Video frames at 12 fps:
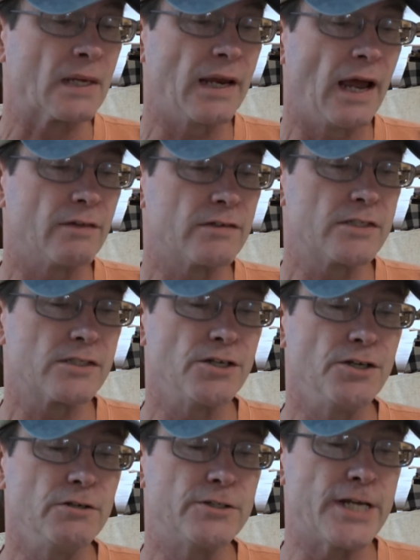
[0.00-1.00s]
Now, this is a
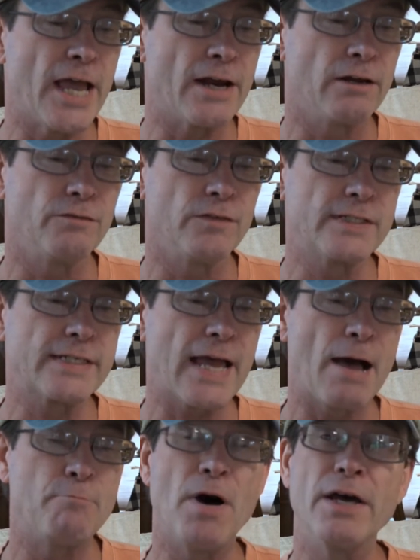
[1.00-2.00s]
new channel, and this
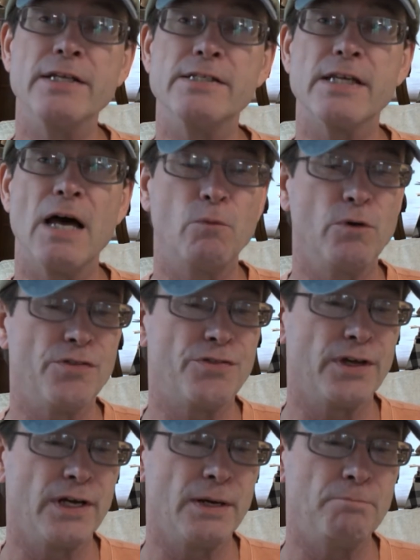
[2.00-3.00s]
guy buddies up with
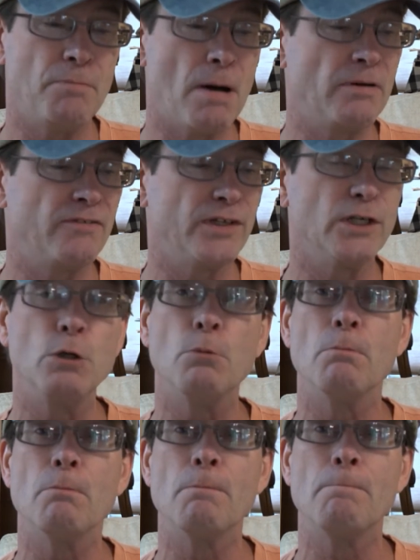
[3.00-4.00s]
Bubbaville